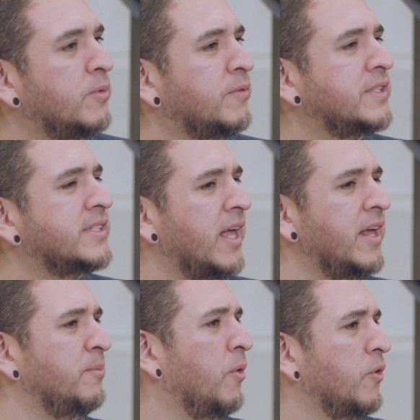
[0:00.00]
some of the
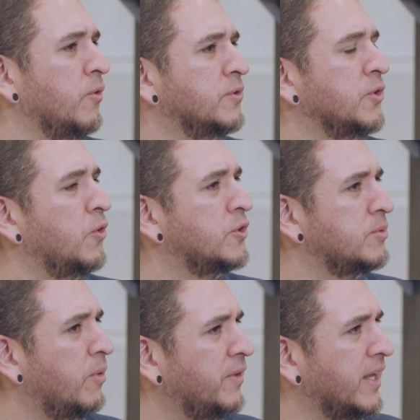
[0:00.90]
study models or
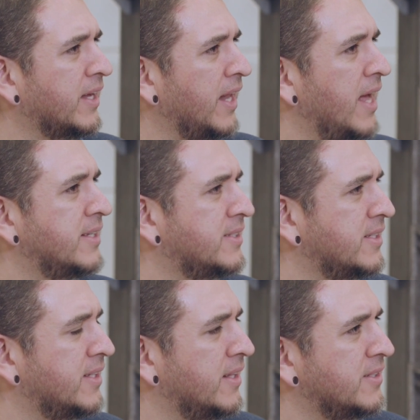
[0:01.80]
some of the
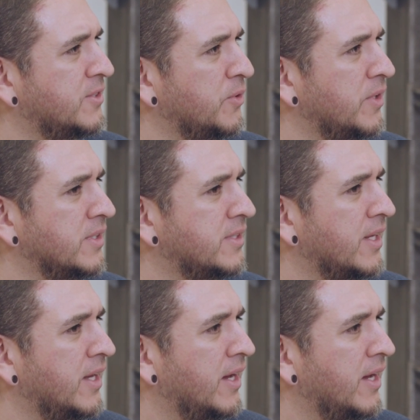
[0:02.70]
classes that the students